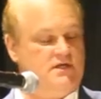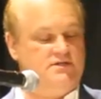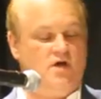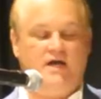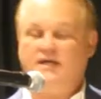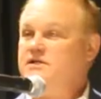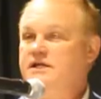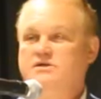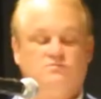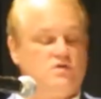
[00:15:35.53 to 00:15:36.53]
not
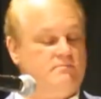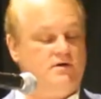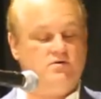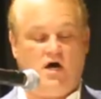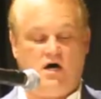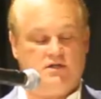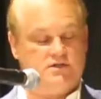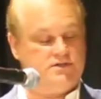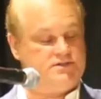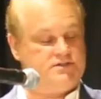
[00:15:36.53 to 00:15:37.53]
illegal
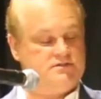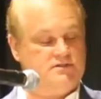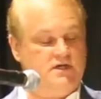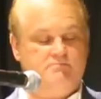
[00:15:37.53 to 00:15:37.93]
robocallers,